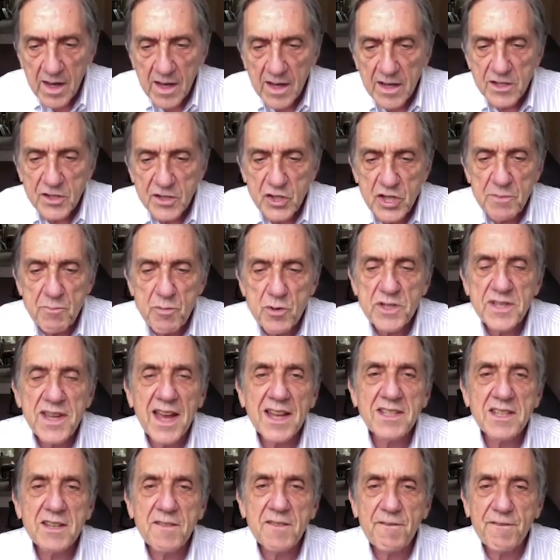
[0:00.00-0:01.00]
She
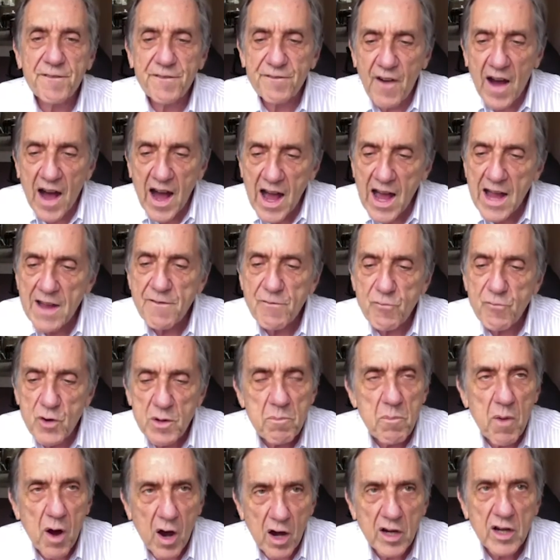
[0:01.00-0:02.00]
presented five
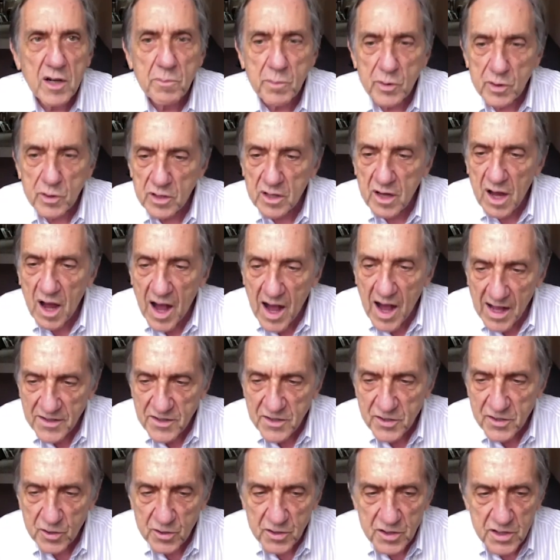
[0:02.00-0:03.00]
remarkable
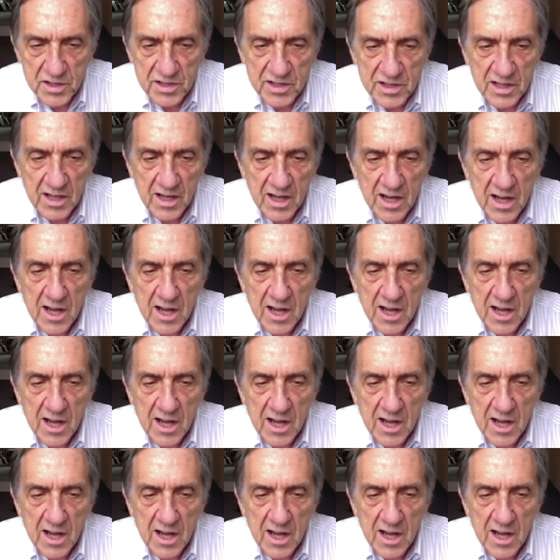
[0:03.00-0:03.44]
concerts,